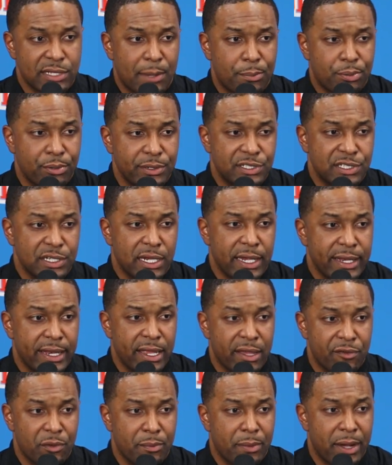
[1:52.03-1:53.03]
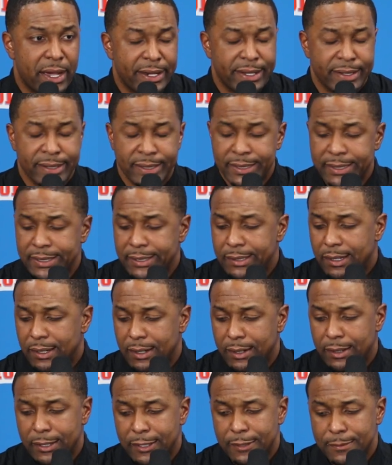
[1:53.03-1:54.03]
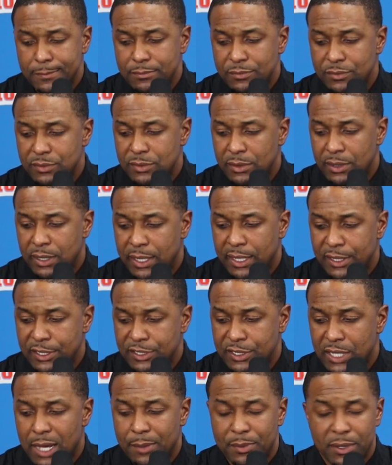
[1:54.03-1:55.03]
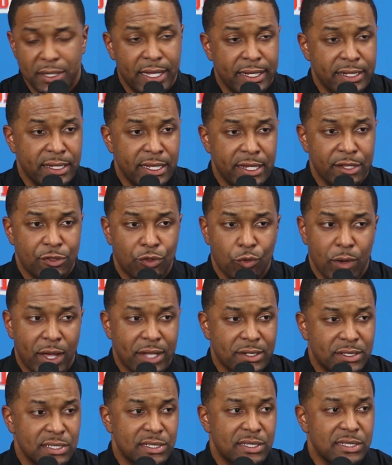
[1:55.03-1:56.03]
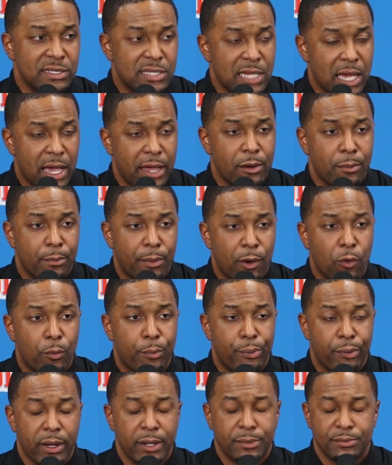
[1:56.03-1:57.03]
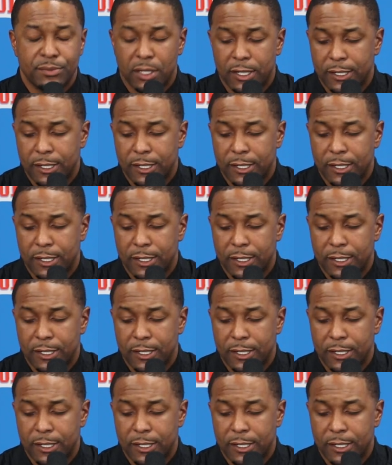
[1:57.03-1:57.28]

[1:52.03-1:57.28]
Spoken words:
I appreciate everybody and the job that they did throughout this entire bowl prep